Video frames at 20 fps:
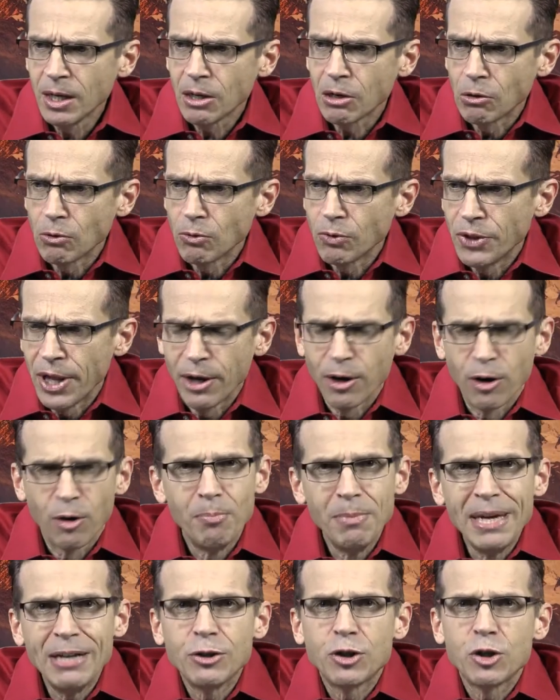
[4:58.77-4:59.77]
they are
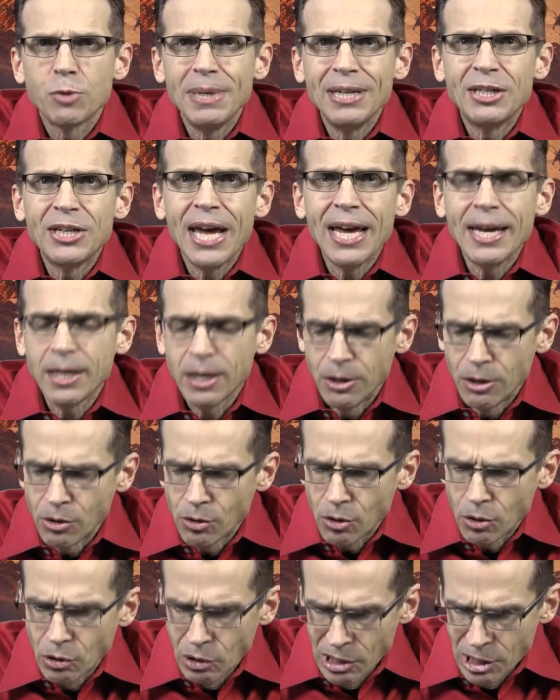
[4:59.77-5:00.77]
meant to be taken
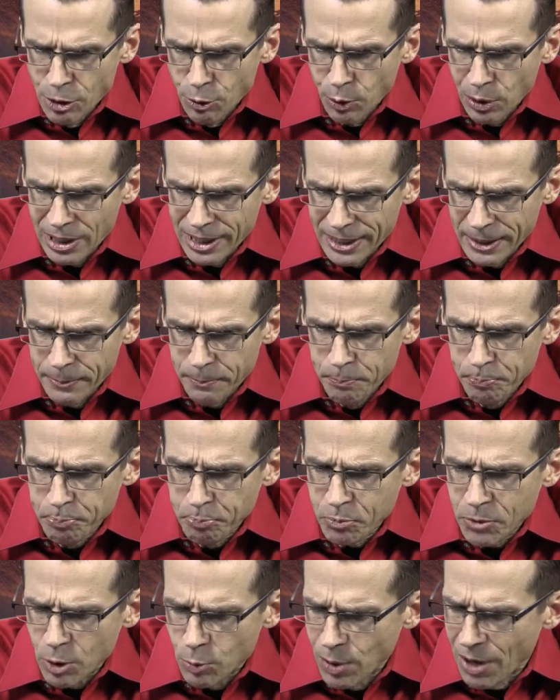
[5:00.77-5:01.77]
literally.
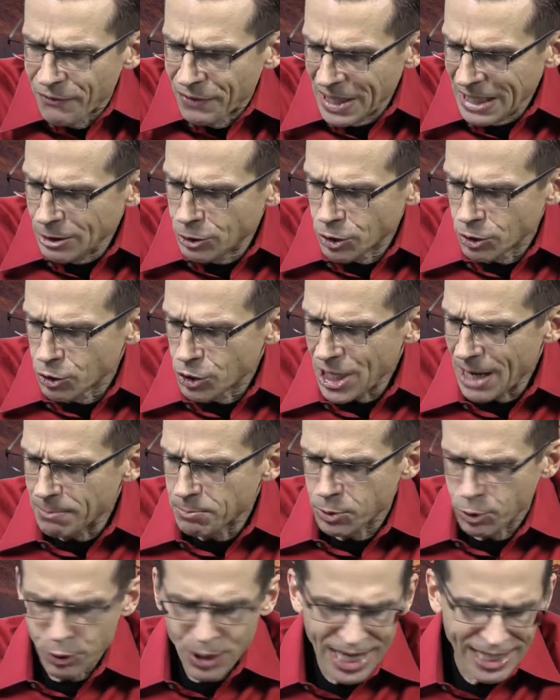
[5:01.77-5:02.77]
Revelation
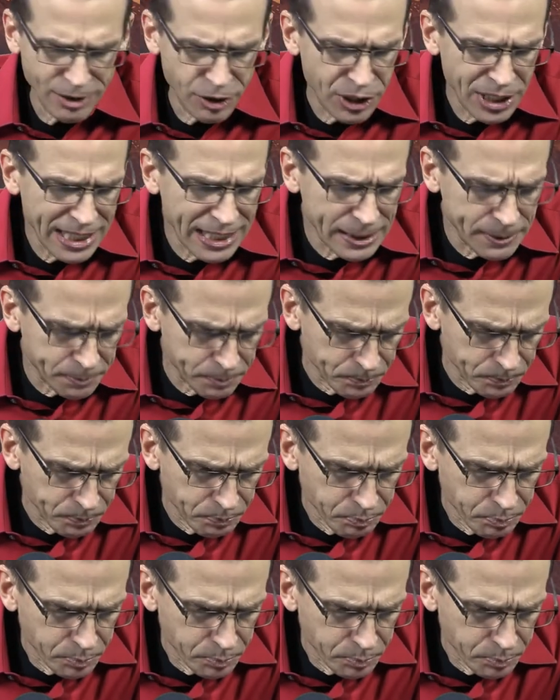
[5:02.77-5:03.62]
chapter 19,